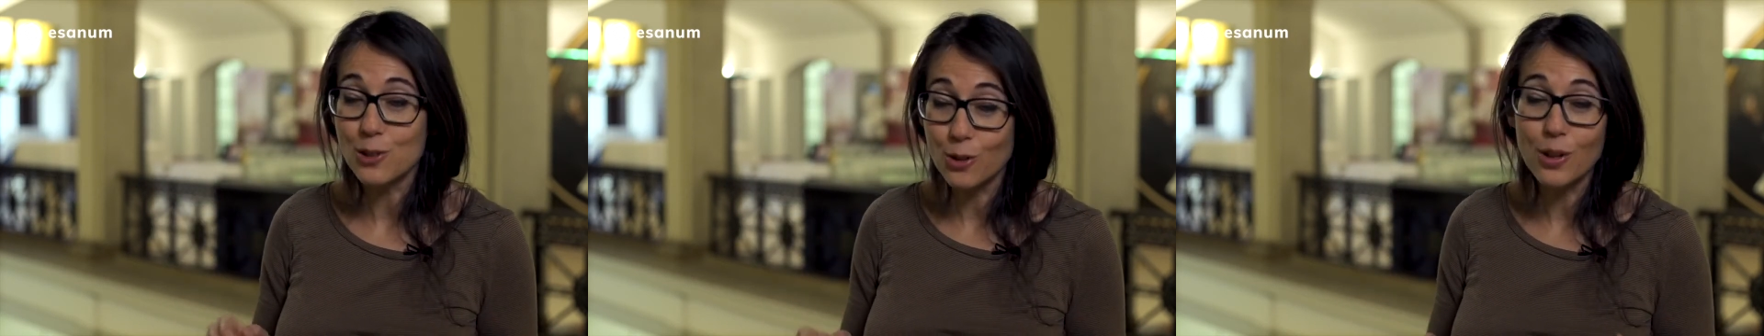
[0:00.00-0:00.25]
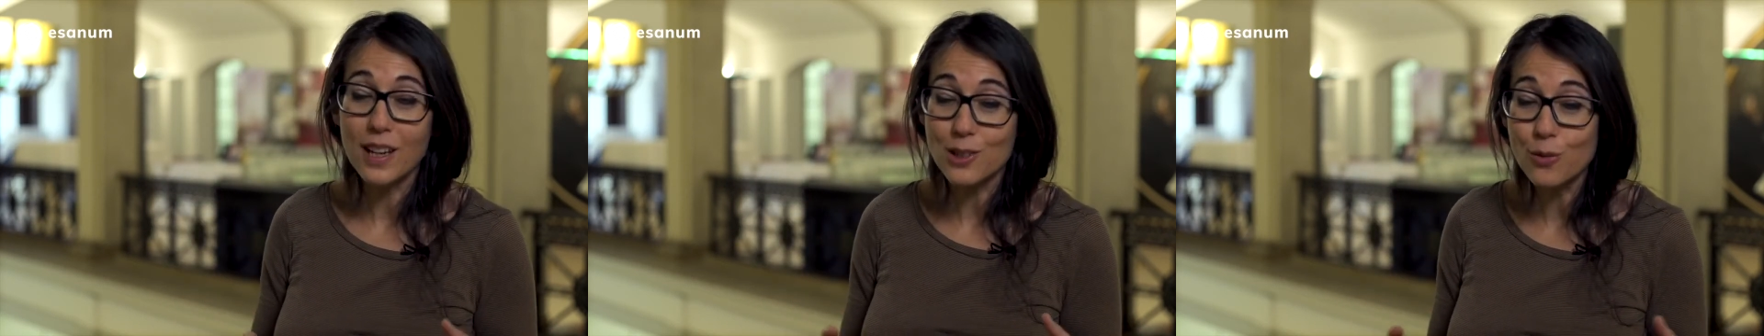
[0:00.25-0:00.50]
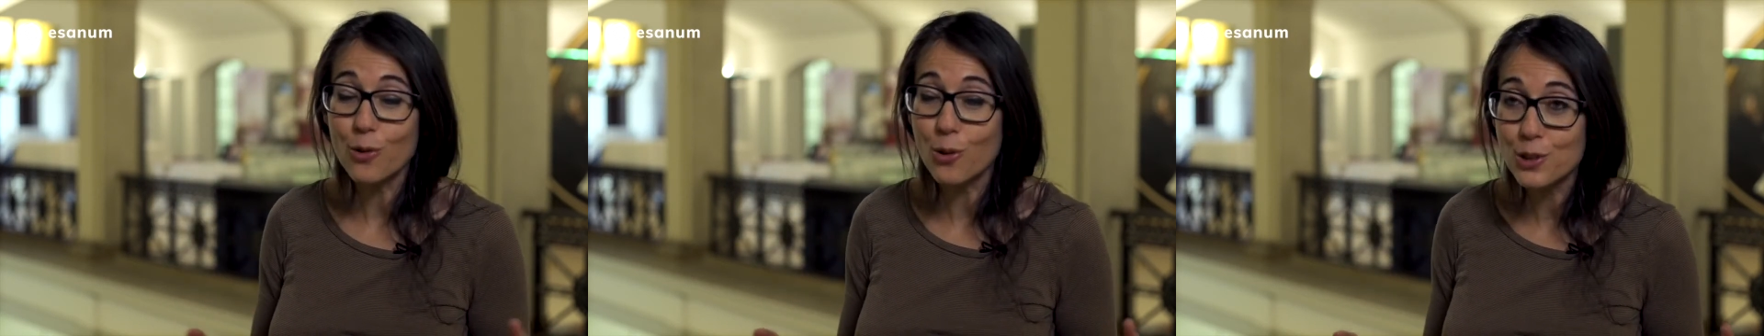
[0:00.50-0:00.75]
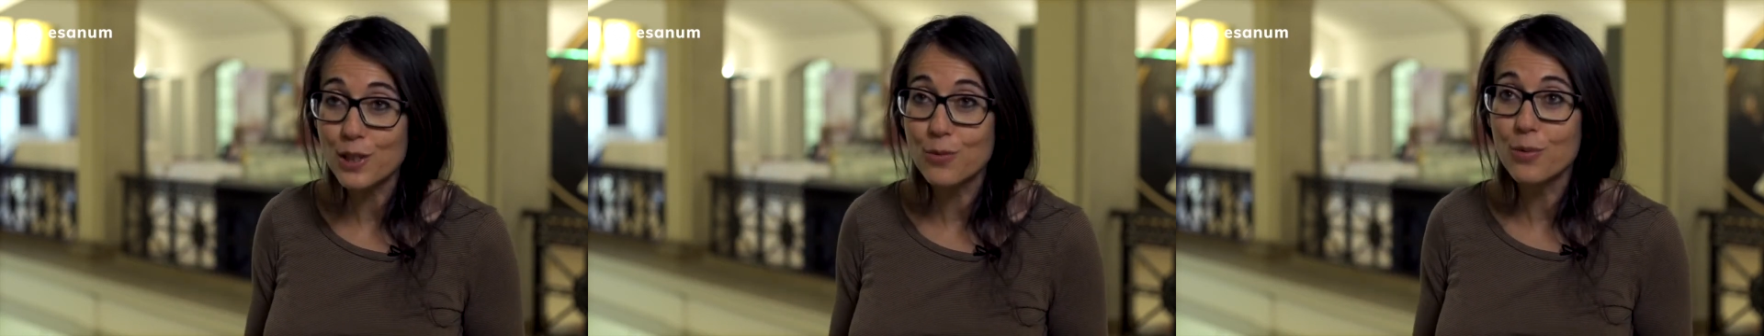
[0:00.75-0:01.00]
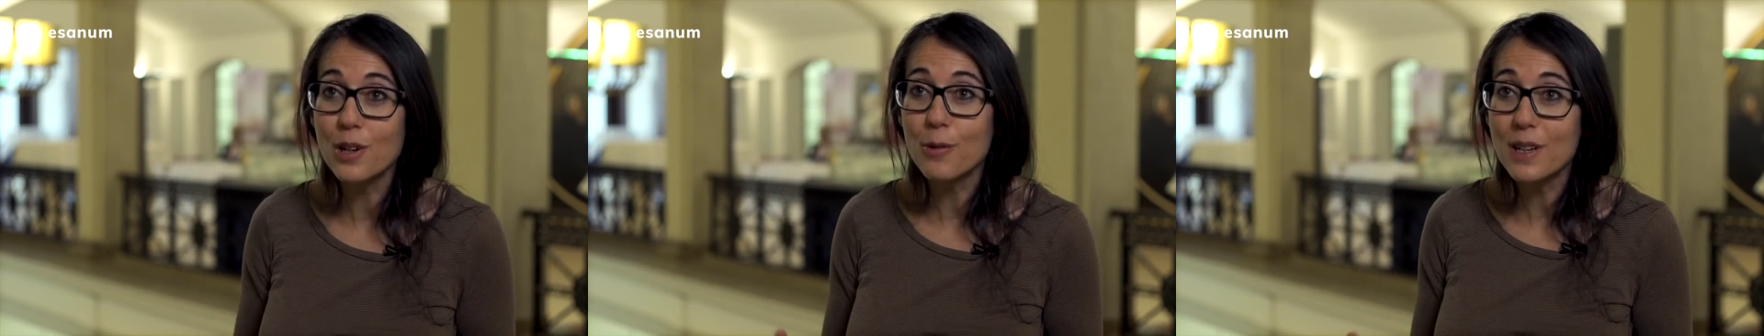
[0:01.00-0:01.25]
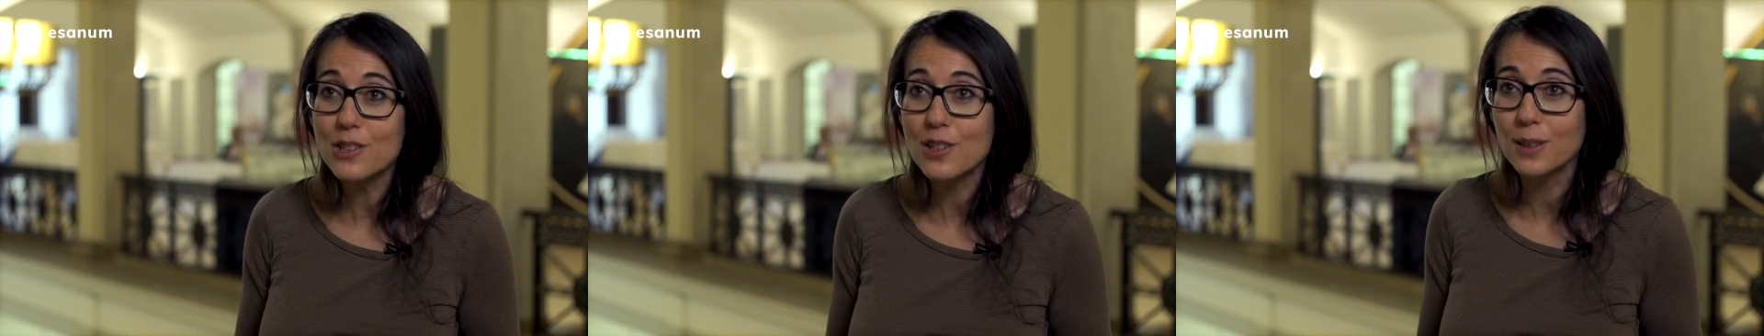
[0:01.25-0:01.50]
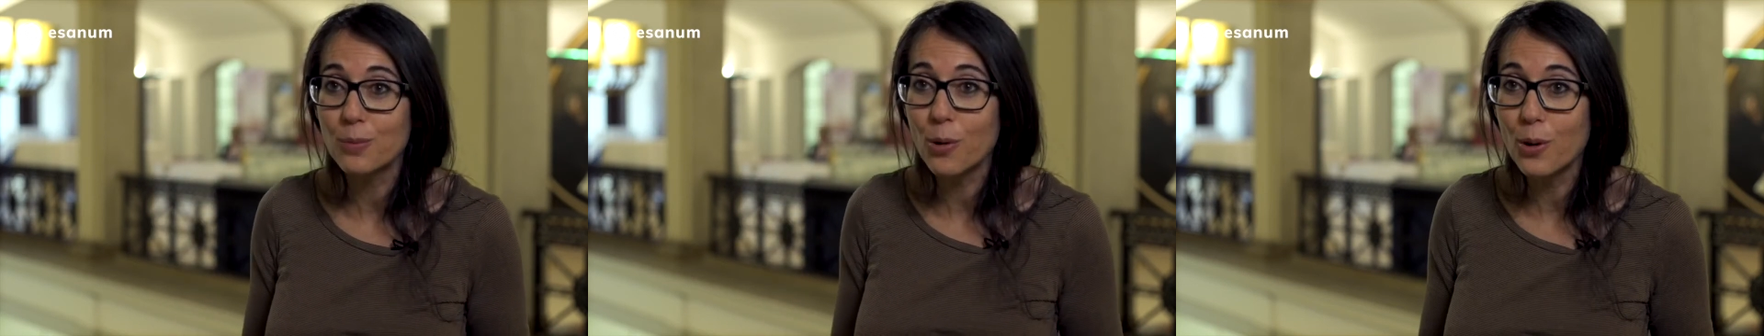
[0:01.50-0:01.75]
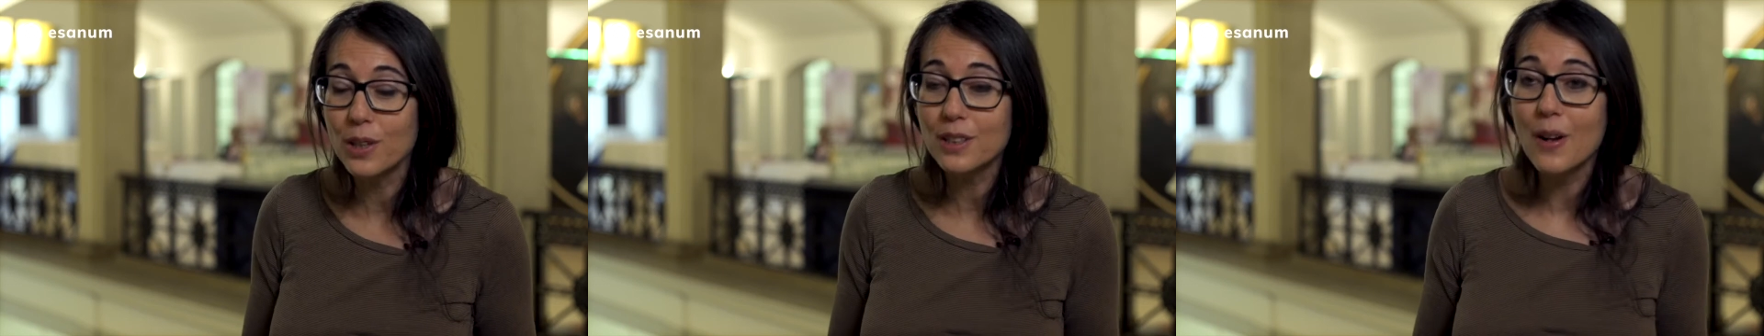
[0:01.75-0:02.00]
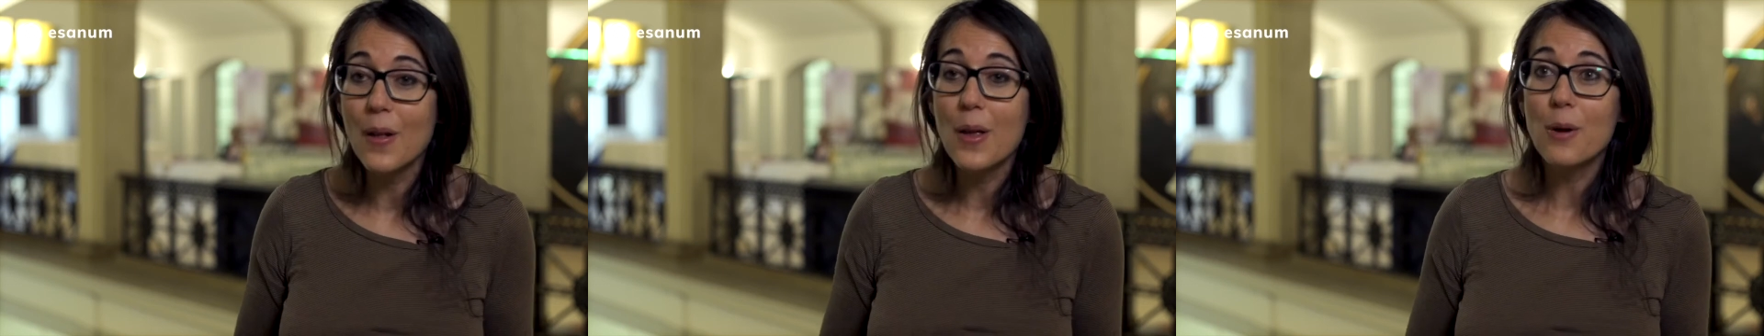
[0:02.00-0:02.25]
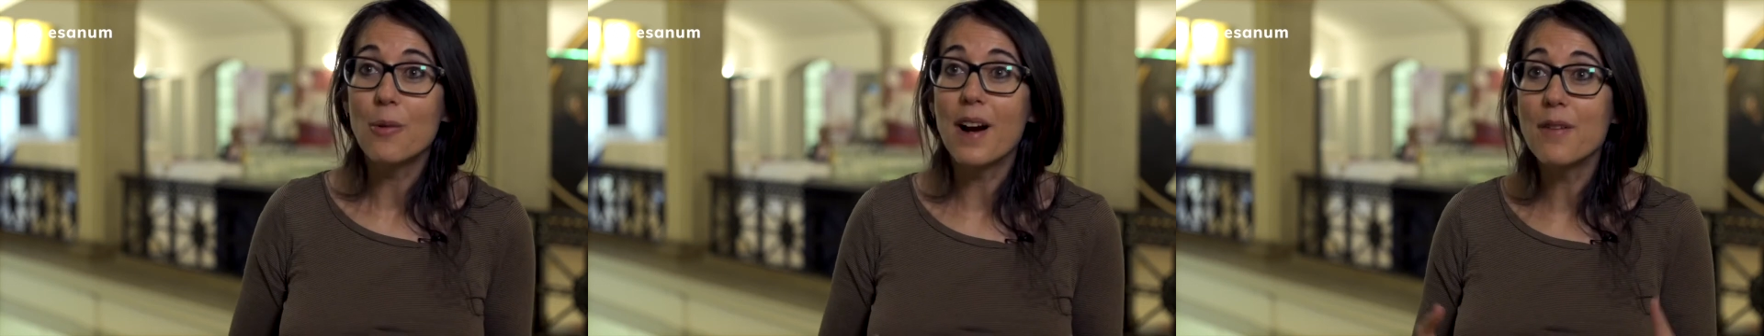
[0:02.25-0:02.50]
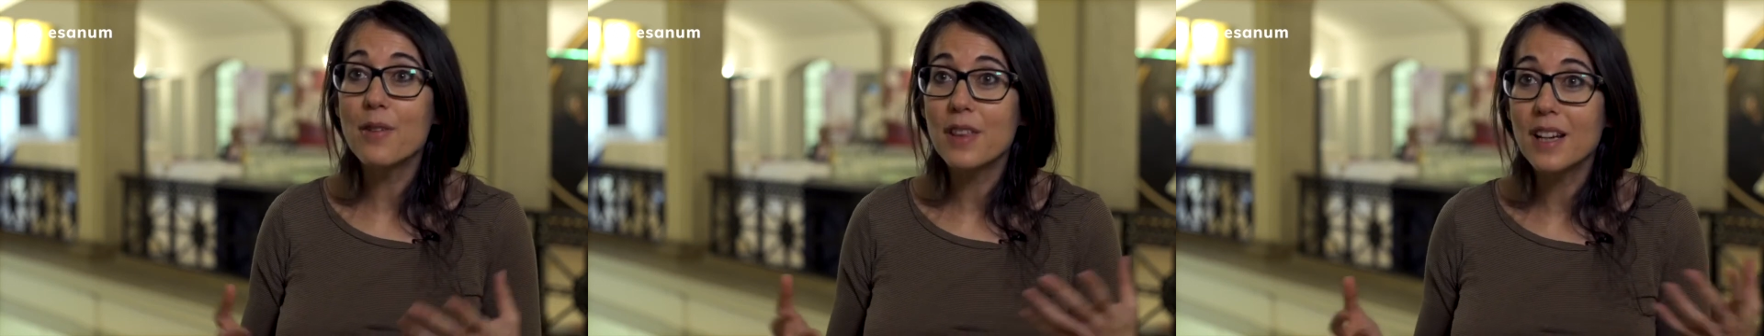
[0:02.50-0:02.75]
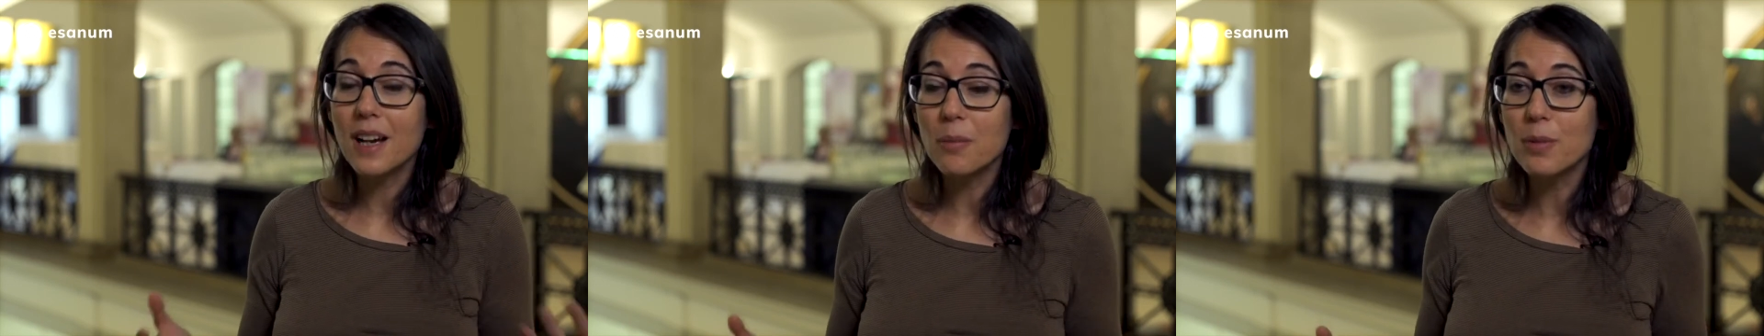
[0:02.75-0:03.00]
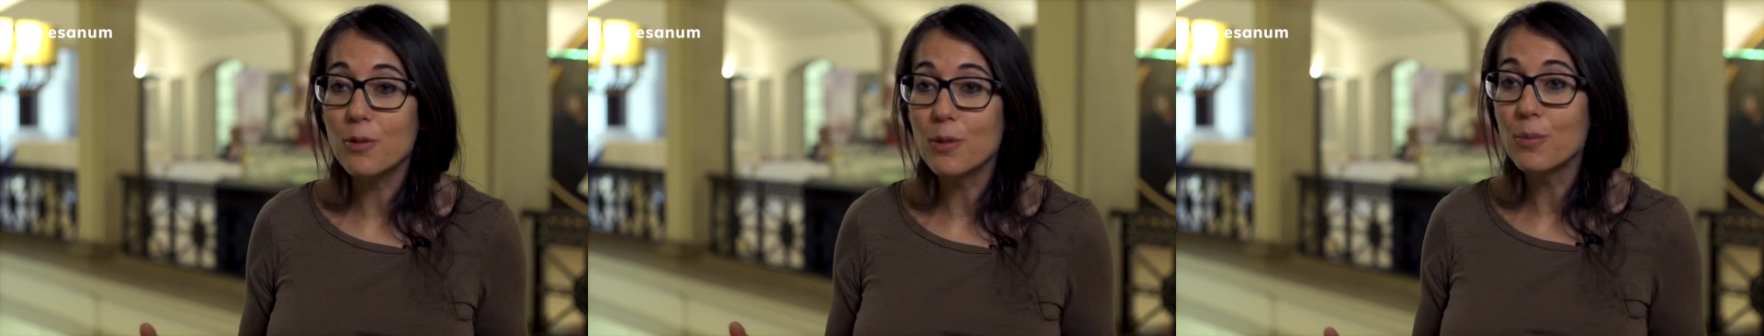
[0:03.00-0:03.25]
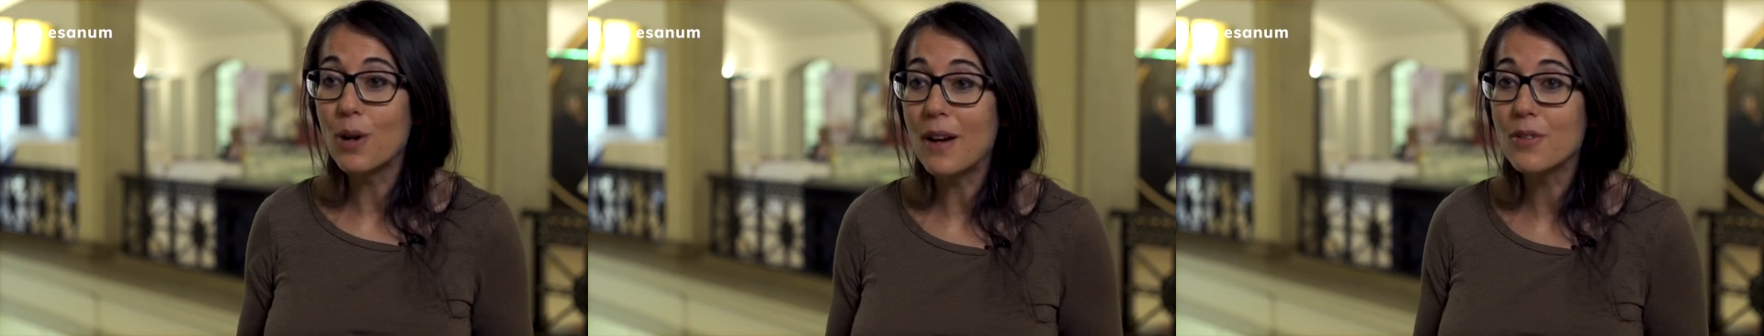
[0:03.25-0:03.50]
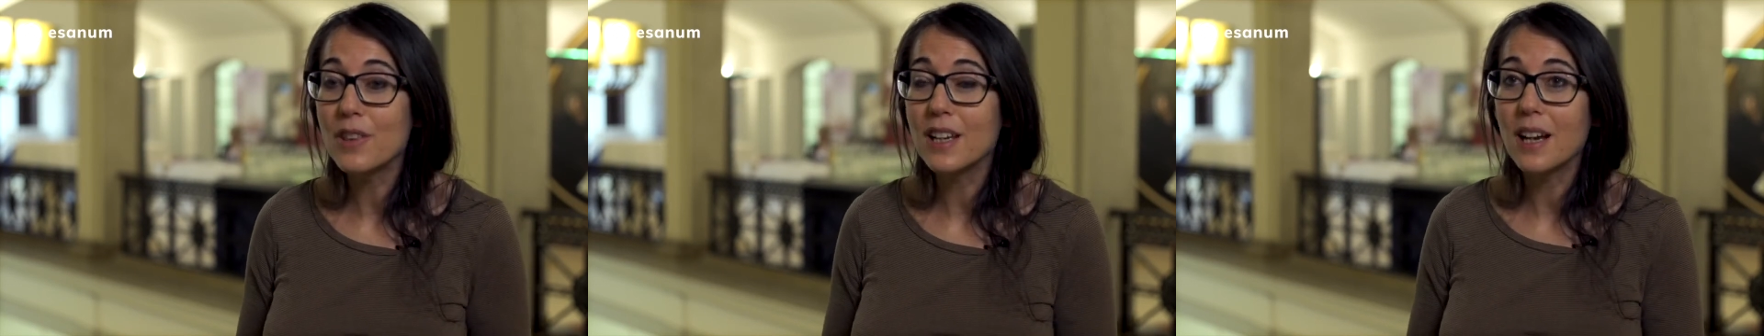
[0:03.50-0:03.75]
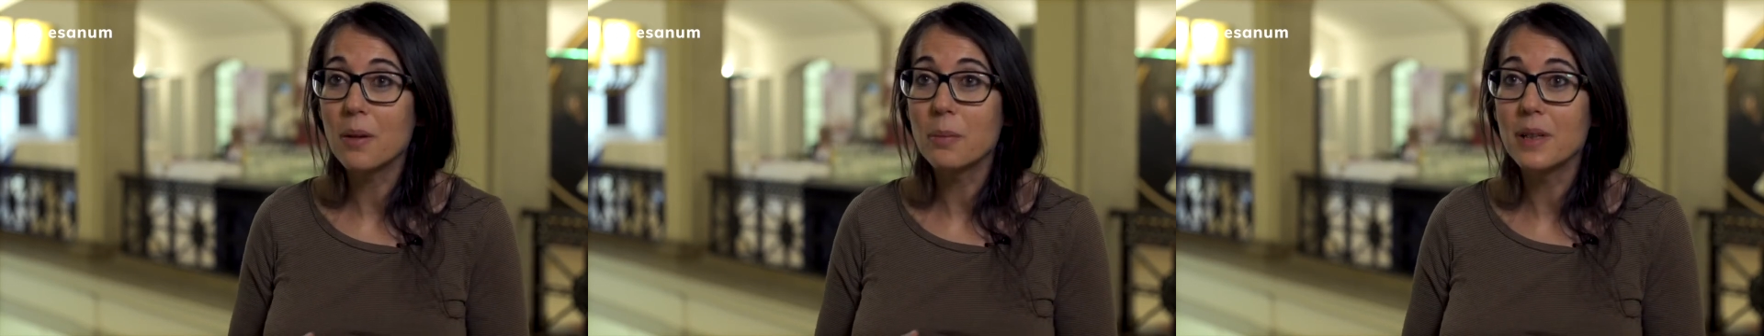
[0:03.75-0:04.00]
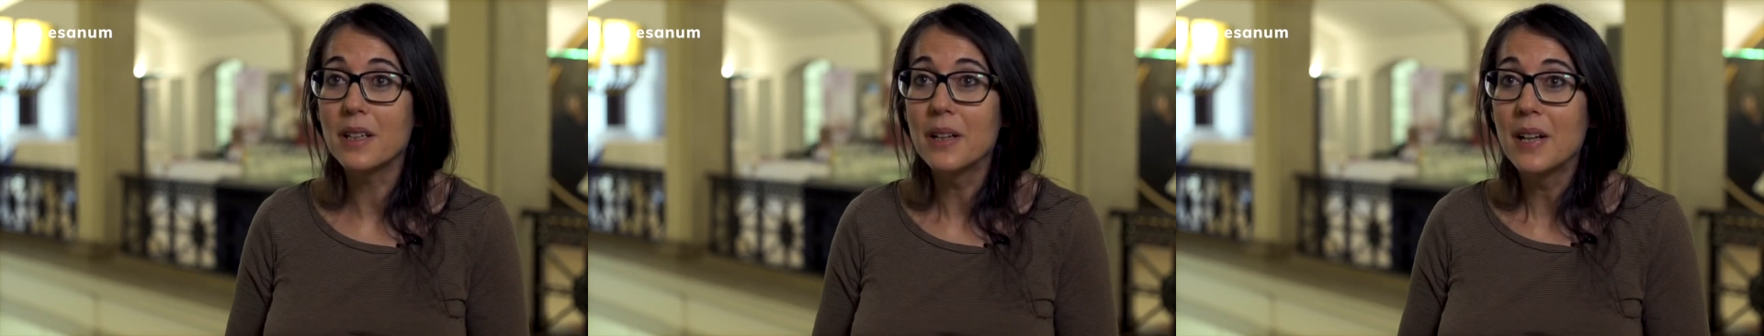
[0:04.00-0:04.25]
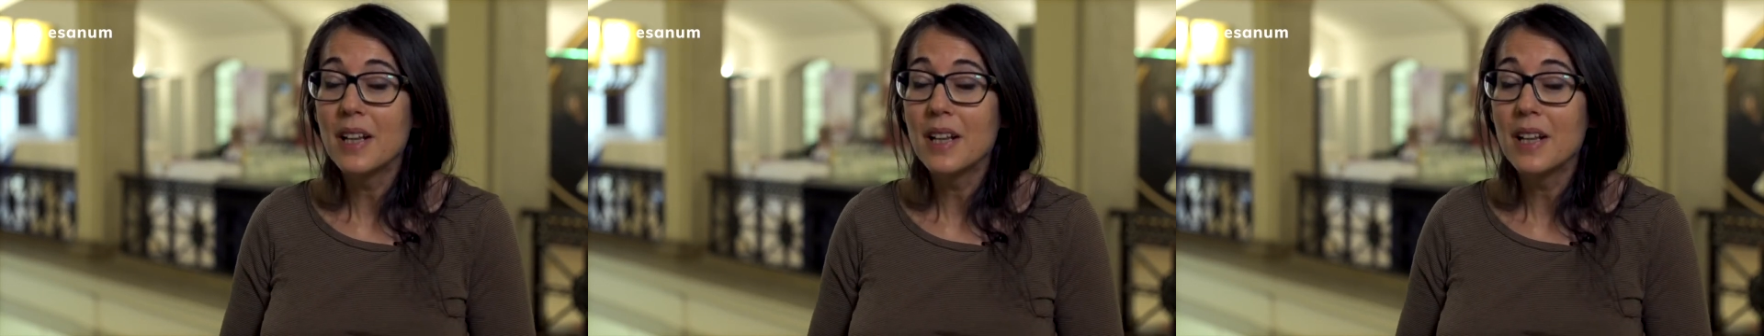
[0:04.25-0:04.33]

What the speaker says: So yes, of course, if we reach that point where everything can be